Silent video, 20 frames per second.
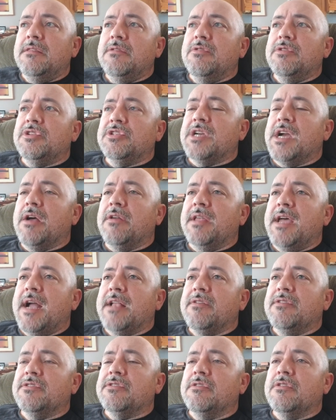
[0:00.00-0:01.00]
Those child
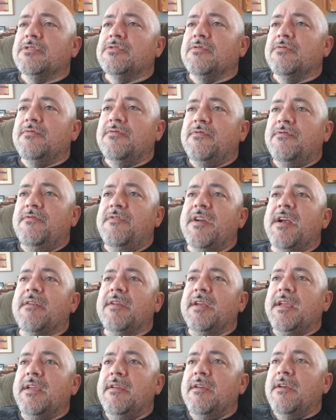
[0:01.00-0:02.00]
actors are also
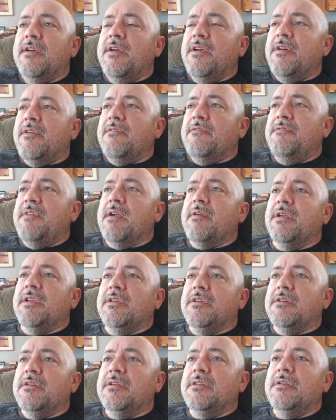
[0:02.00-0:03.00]
very, very
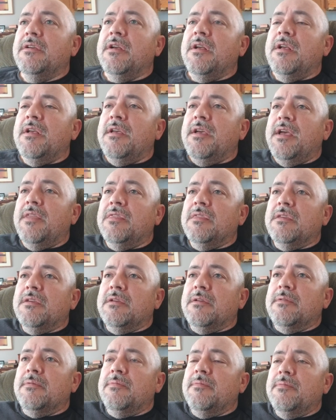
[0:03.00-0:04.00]
good. And
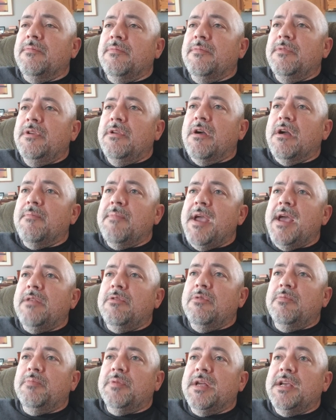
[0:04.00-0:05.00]
the young man
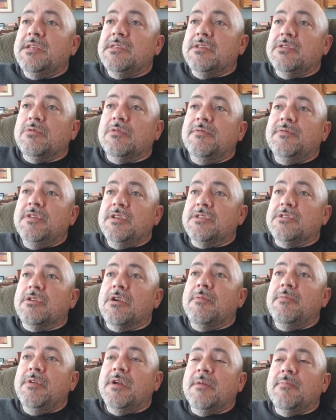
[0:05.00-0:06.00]
who plays the sort of
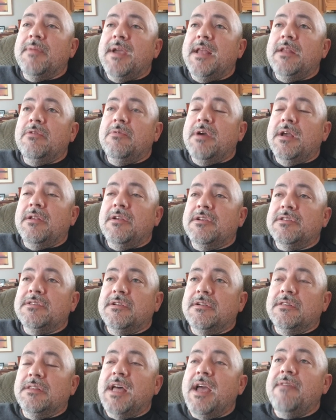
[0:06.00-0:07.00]
disturbed young man who enters
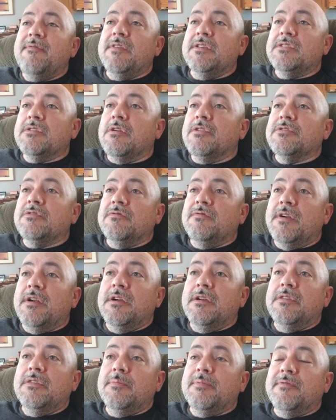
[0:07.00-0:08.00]
their life is also very
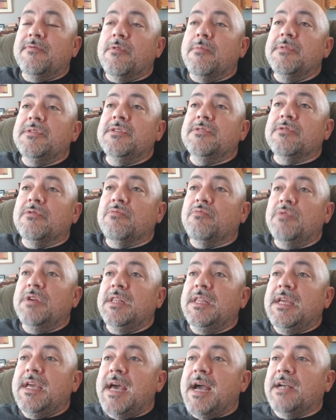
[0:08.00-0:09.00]
good. The performances are
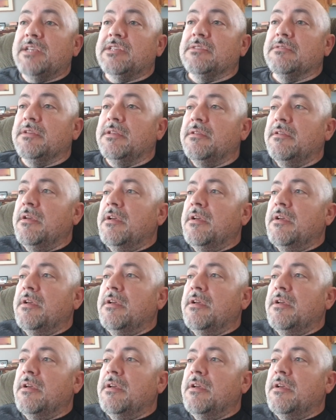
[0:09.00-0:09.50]
really excellent.